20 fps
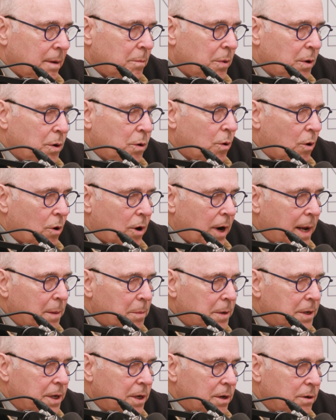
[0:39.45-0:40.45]
but who are
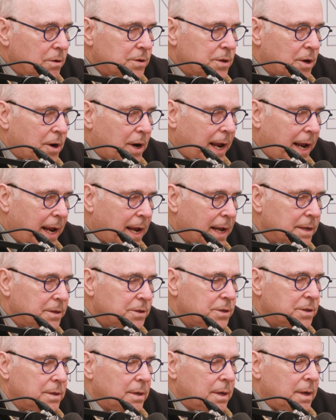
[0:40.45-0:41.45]
able to use their
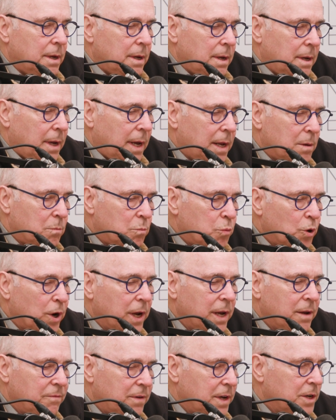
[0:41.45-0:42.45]
hands and
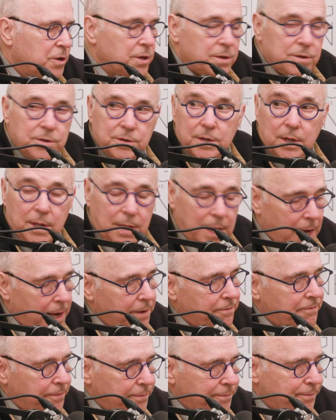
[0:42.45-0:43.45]
bring visions to
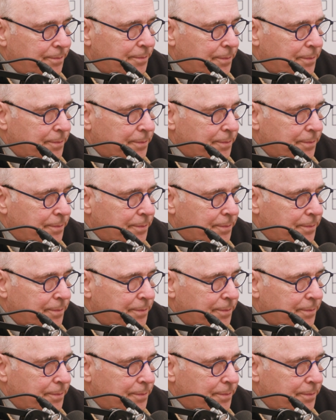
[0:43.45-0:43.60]
life.